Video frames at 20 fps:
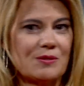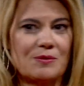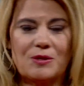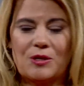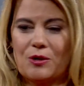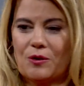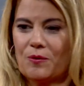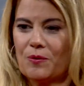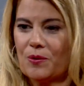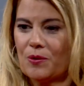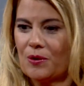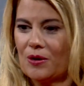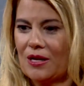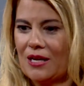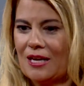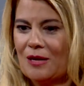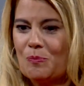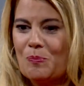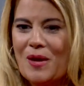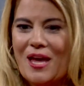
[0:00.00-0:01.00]
They were
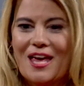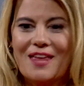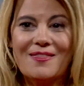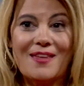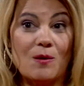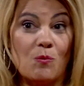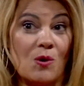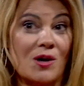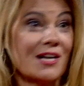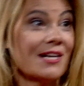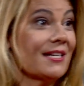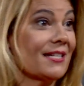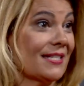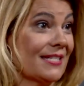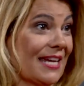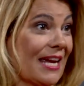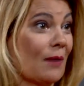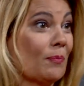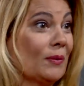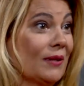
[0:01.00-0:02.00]
in bed, they wanted to
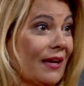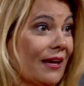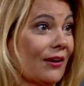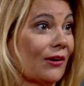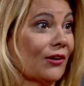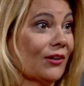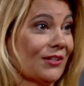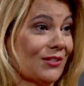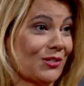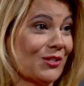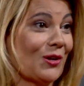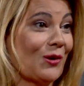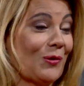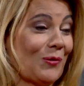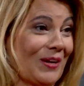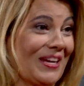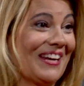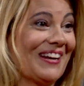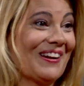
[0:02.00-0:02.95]
stay up later, and so,